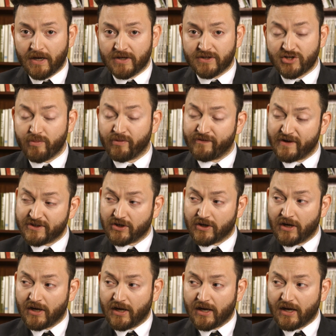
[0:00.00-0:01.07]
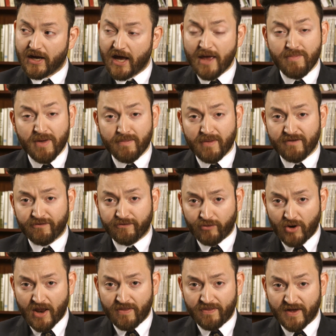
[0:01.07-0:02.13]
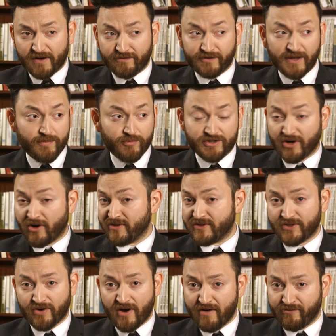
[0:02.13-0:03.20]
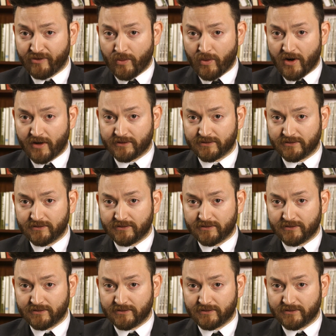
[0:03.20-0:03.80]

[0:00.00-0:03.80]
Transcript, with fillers: So, Professor, I bet my friend that flame retardants are everywhere.